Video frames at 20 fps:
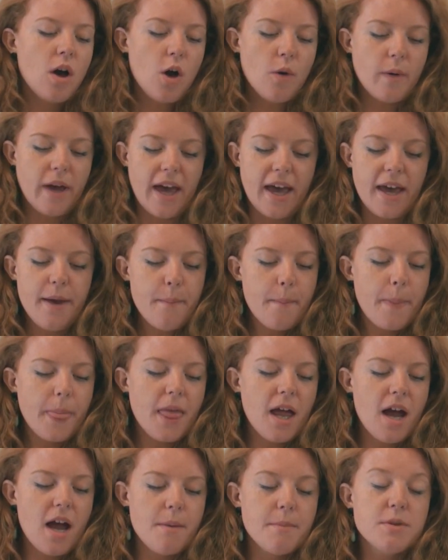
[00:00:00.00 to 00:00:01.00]
Okay,
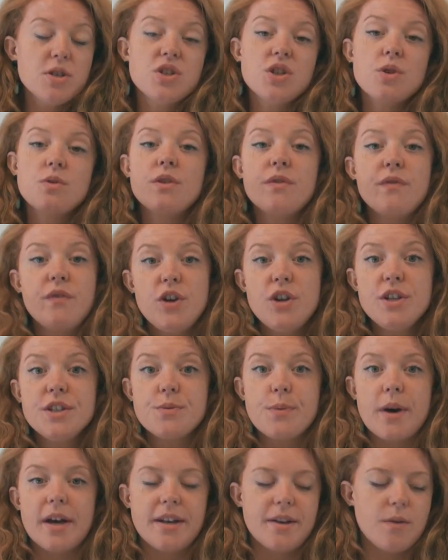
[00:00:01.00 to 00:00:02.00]
so the
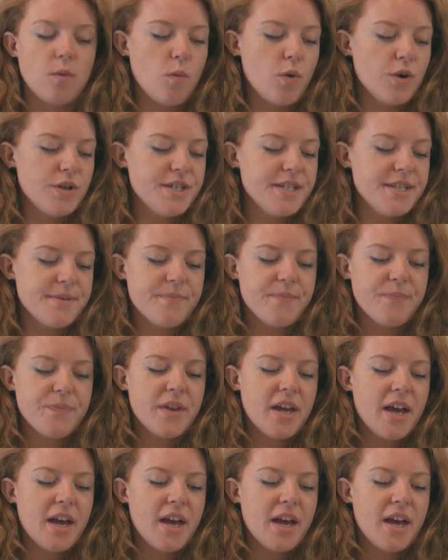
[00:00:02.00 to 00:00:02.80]
first one was,